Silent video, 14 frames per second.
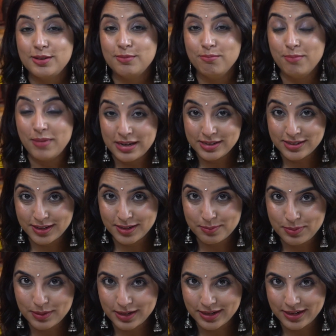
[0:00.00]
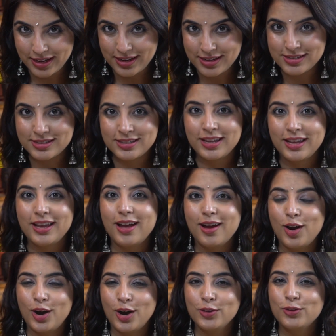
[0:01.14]
Mental abilities
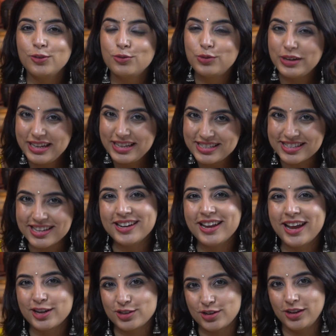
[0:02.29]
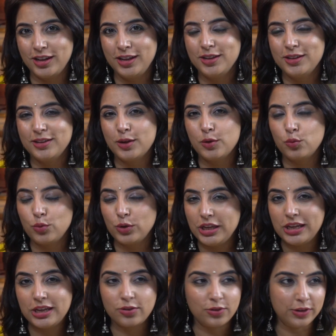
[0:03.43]
are the reason actually that we
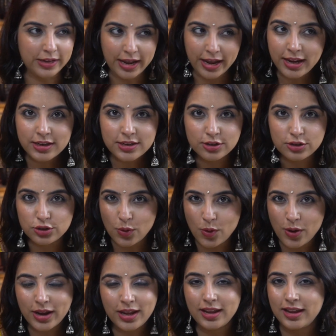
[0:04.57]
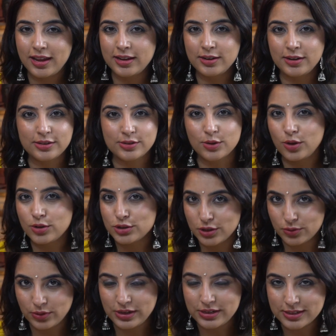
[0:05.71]
create joy, and is also the
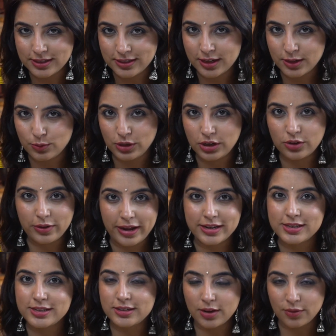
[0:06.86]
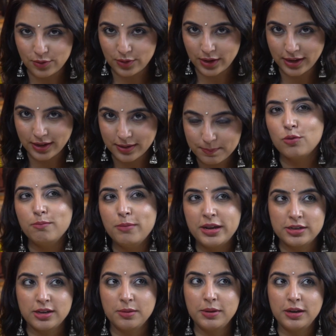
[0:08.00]
reason that we create suffering. So
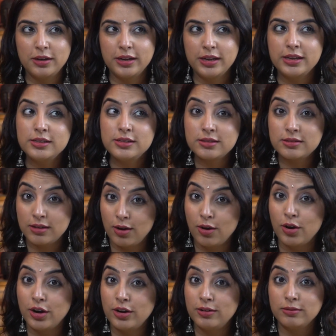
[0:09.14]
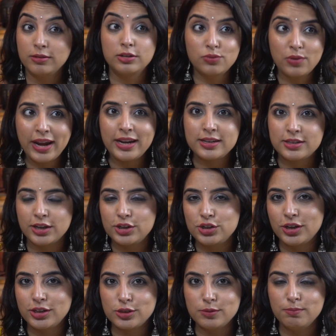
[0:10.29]
mental abilities are great, such
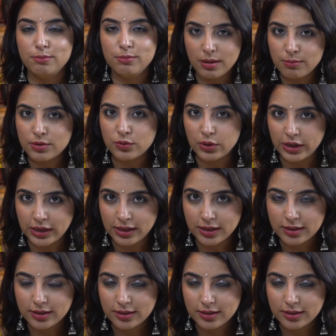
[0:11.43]
as memory.